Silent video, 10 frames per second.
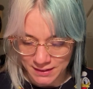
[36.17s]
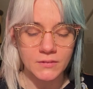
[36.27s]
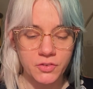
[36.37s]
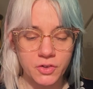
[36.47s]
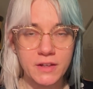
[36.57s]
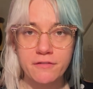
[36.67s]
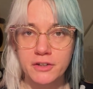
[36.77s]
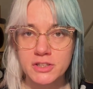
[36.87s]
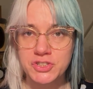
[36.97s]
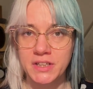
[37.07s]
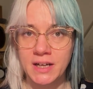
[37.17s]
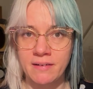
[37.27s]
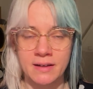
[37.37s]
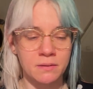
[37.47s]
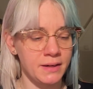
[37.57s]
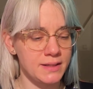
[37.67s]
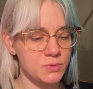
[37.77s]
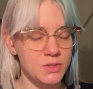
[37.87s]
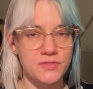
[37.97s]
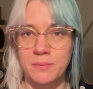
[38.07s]
So the first shade I randomized
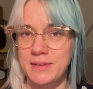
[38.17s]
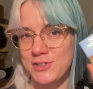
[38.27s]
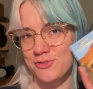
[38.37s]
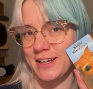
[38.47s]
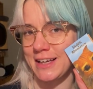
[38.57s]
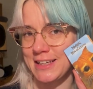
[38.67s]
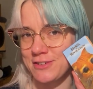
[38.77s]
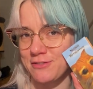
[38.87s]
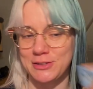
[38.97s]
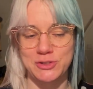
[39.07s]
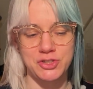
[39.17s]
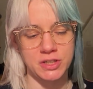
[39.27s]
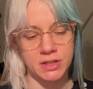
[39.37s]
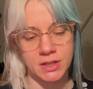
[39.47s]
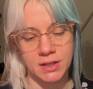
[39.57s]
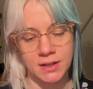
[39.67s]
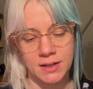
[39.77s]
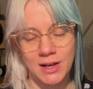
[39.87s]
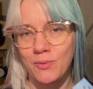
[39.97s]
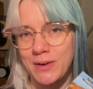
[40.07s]
was from the Shrek X Revolution
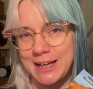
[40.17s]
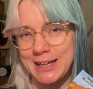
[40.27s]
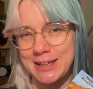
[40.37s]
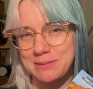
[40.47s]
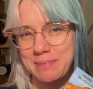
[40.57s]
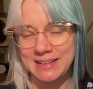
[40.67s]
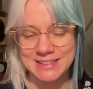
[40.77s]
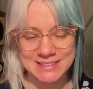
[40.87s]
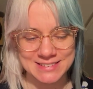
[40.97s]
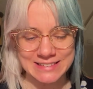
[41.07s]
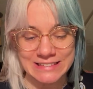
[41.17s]
Wanna Cuddle palette.